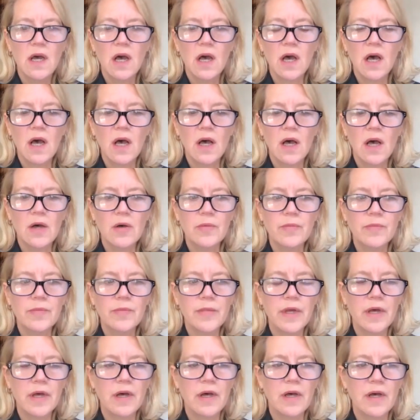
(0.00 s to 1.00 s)
um,
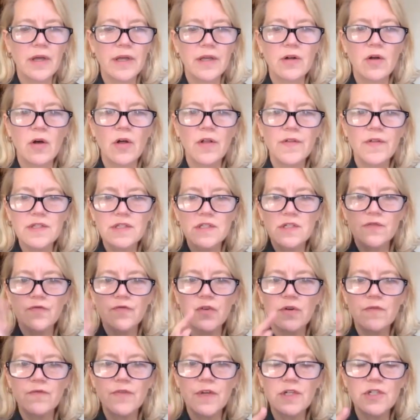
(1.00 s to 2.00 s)
uh, and all these
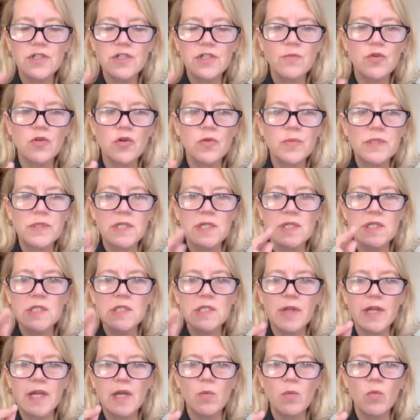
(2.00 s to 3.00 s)
different victim groups and
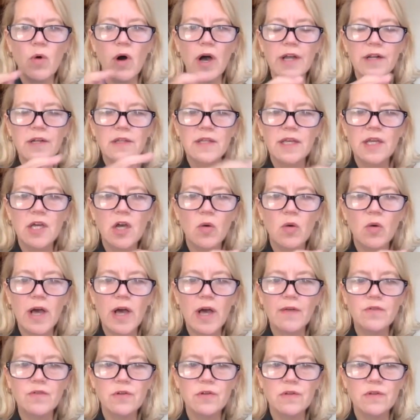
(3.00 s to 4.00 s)
explain why did they go
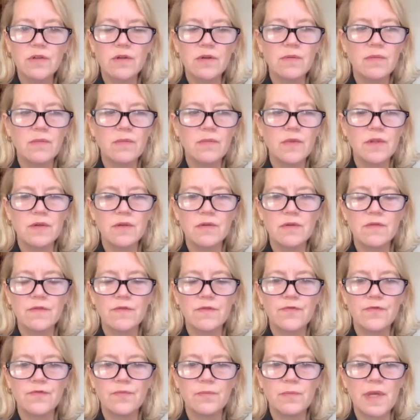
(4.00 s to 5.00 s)
after the, the
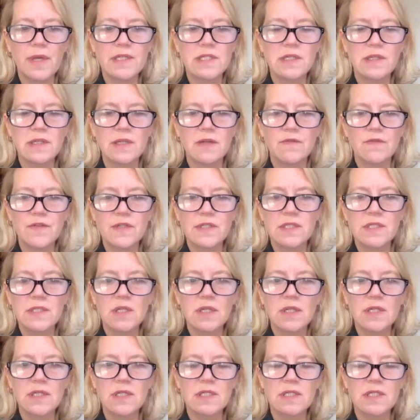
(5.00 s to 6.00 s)
mentally and
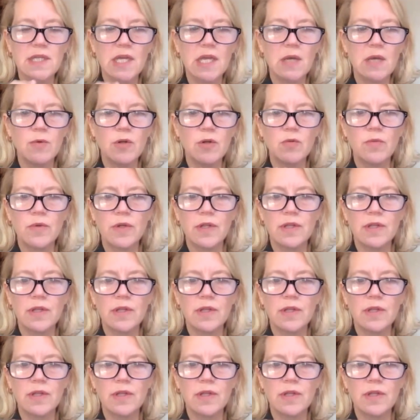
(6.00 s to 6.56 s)
physically disabled.